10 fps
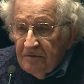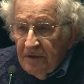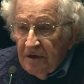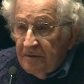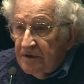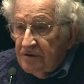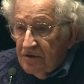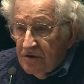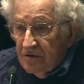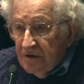babies,
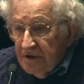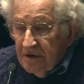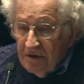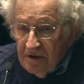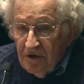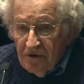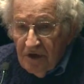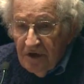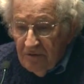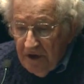and so on. It goes
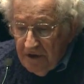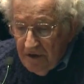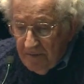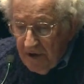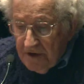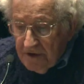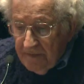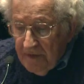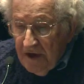on right to the present.